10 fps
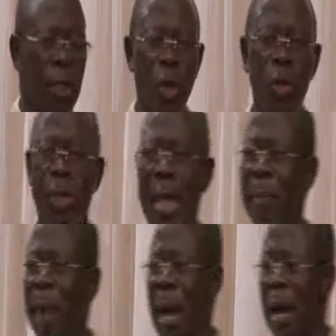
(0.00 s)
So you
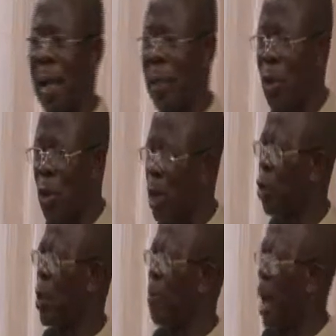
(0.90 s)
start by
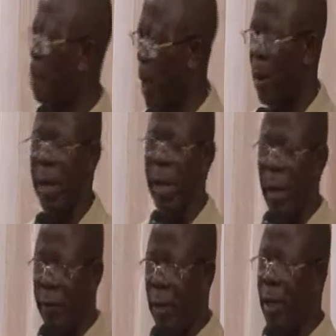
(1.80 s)
going to a beer parlor in
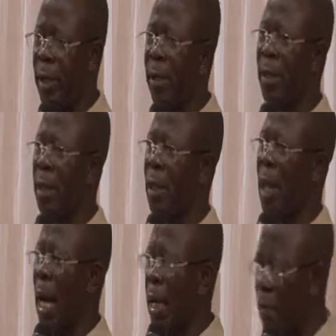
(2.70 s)
the evening,
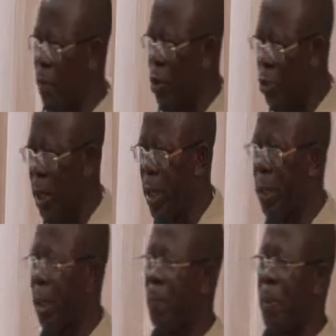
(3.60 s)
and in
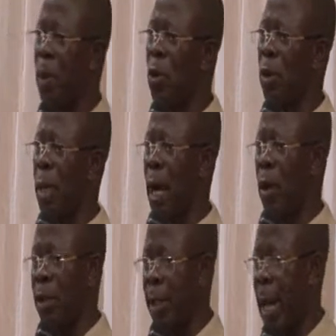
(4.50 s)
between sipping Golda
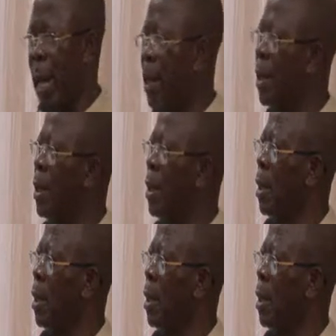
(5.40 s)
or Star.